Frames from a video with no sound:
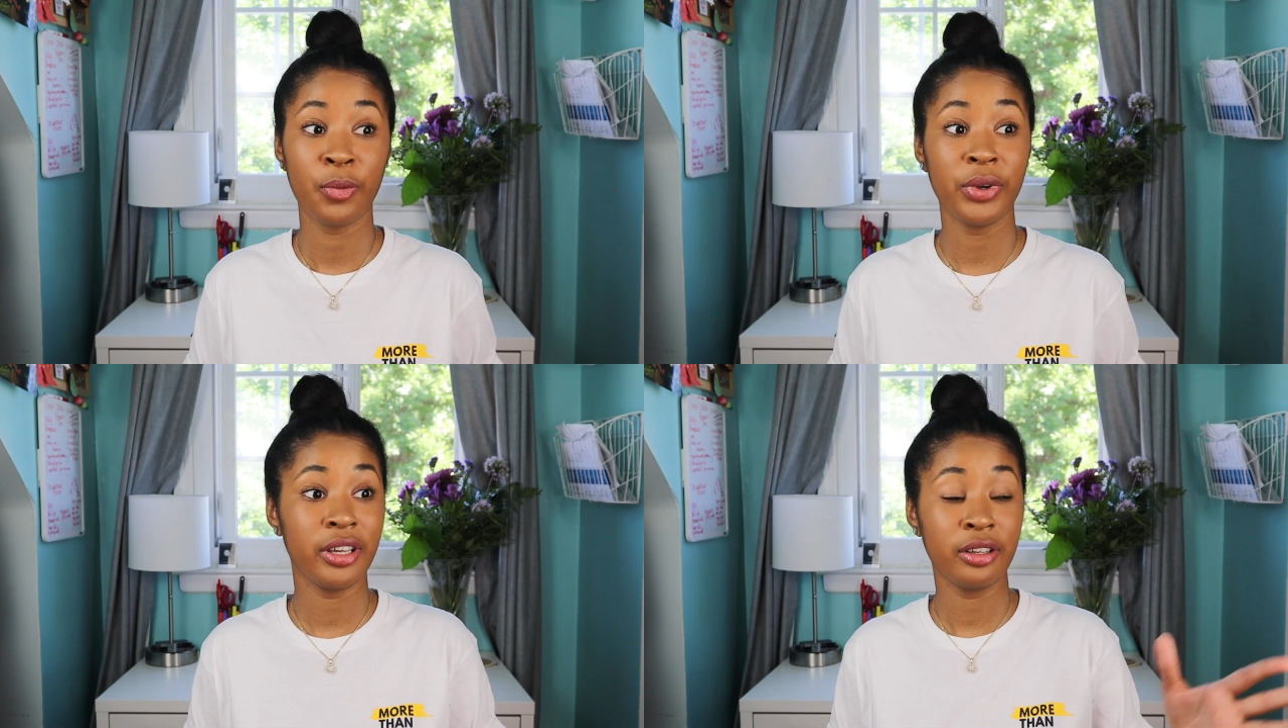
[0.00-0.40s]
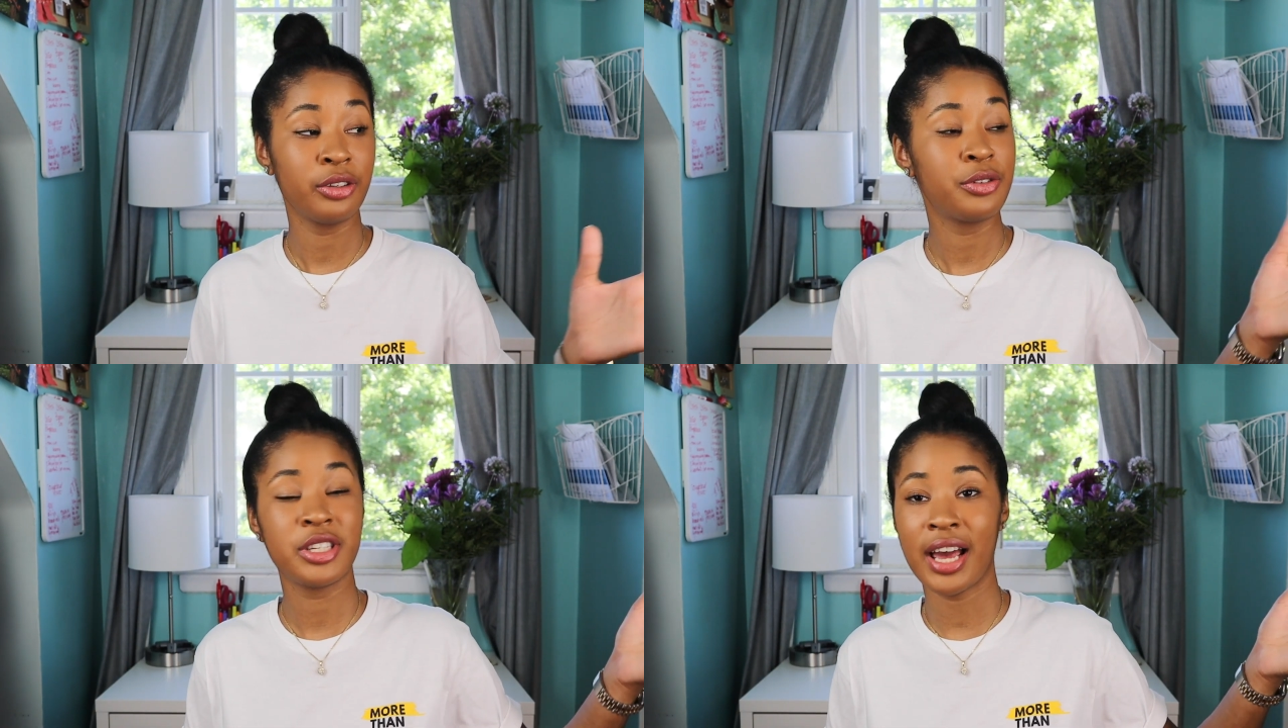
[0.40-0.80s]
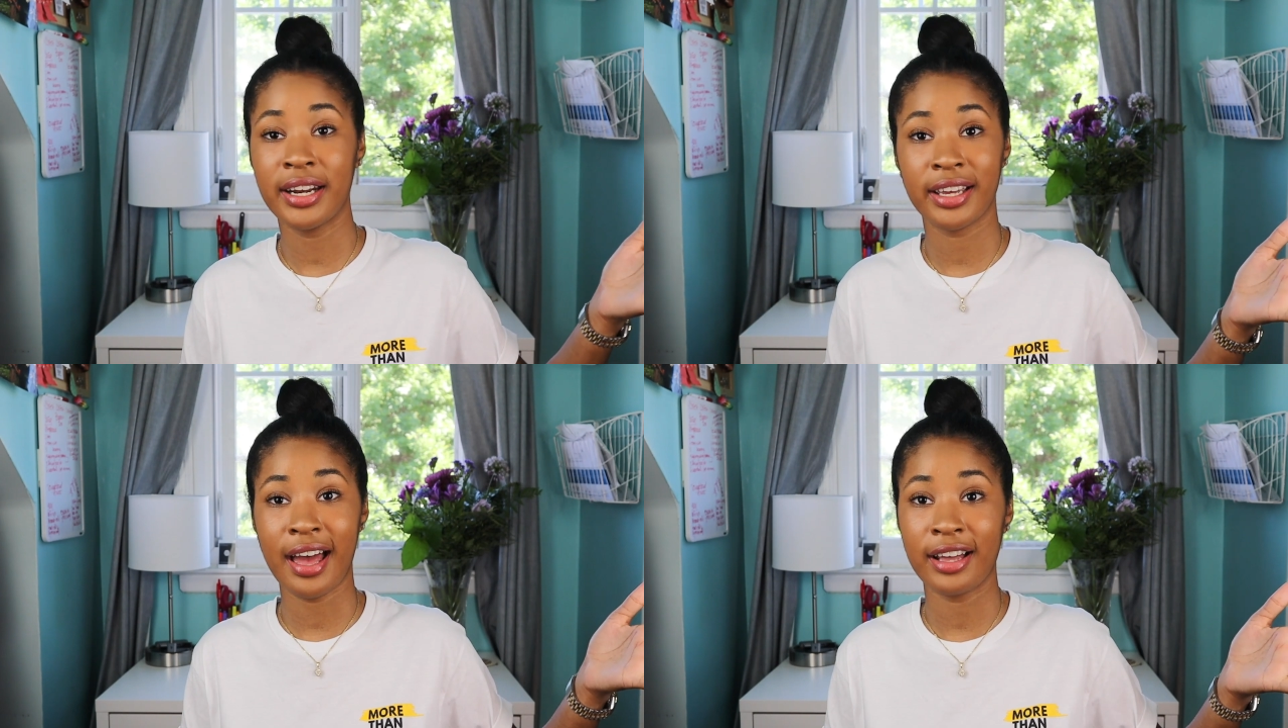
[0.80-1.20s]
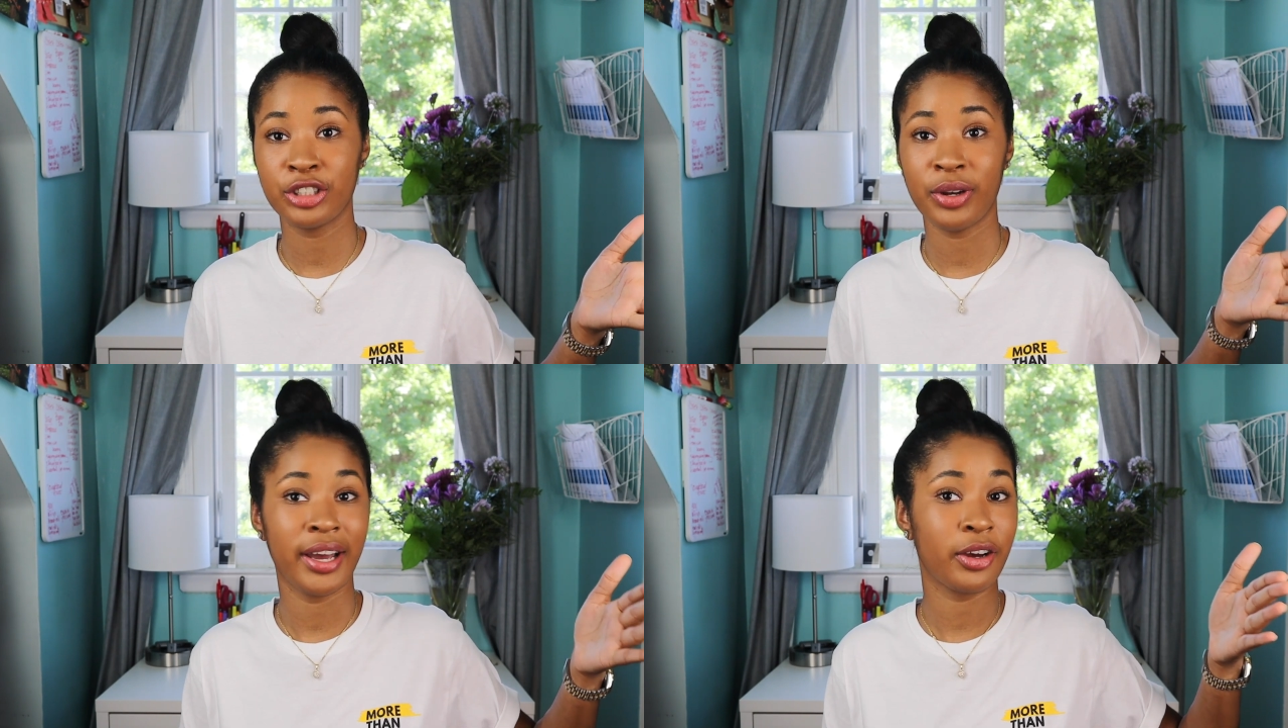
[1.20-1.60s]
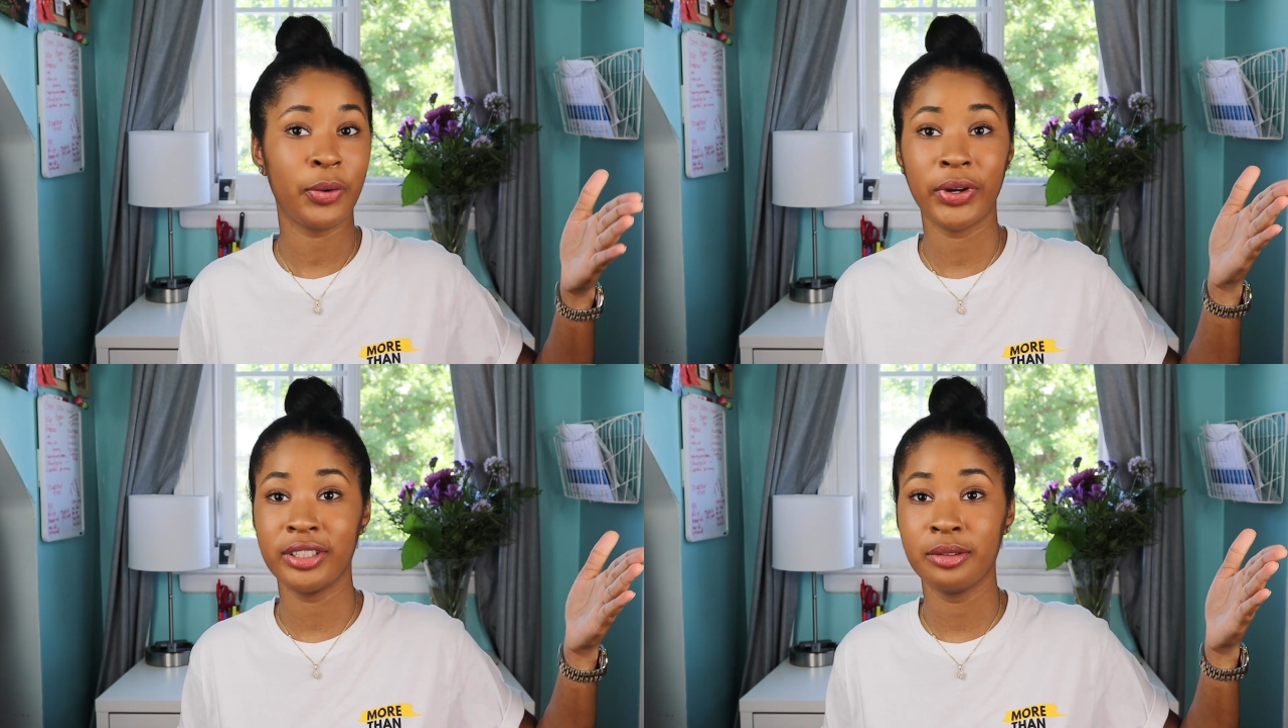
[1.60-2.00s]
You sign a contract
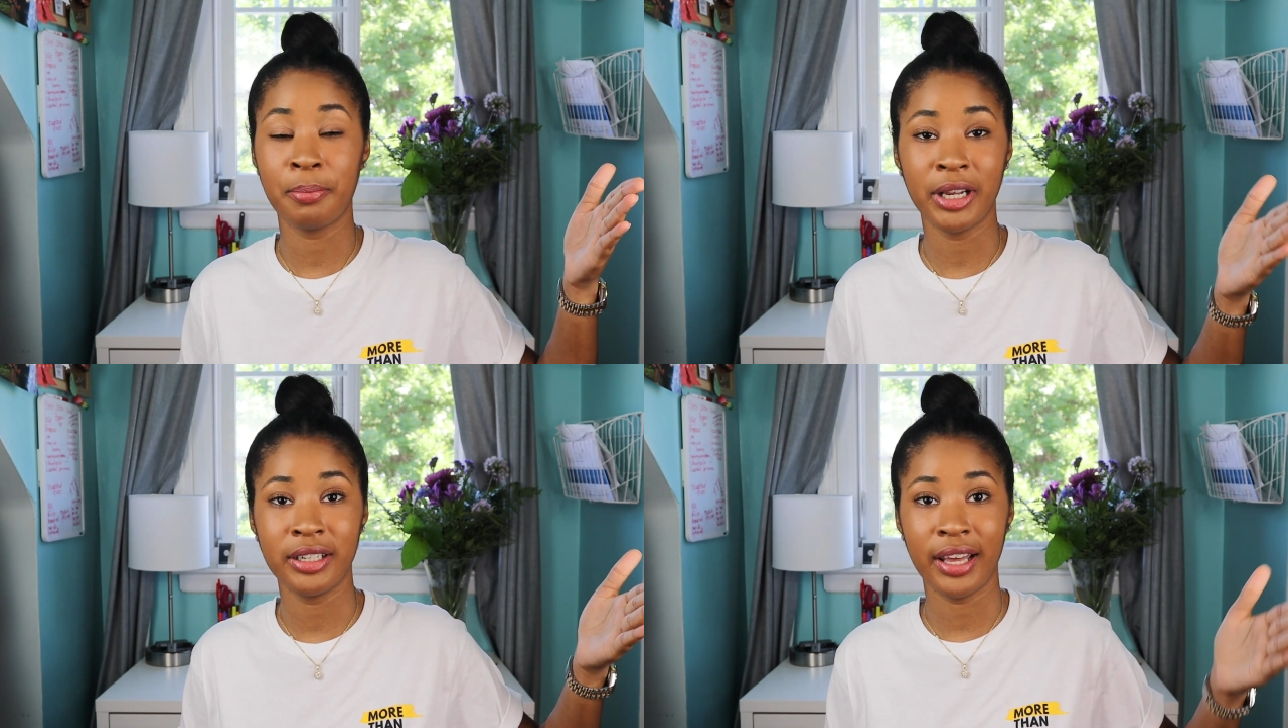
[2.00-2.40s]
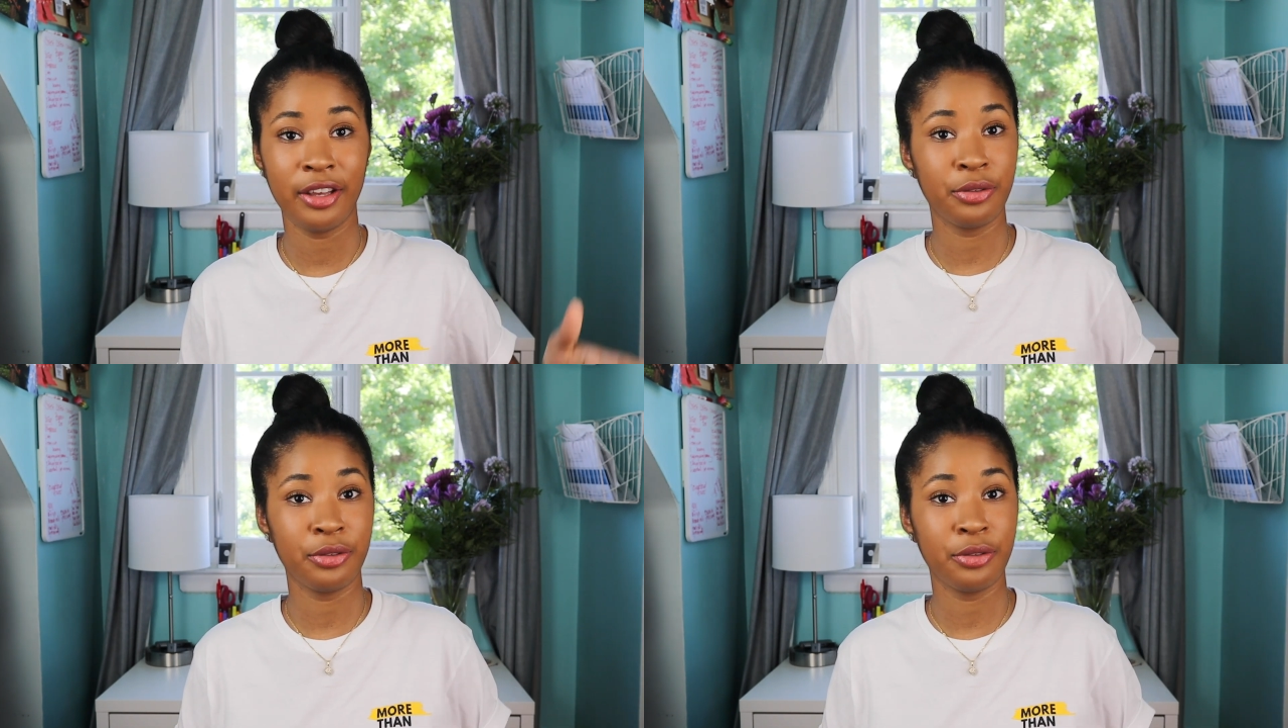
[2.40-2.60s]
on Monday,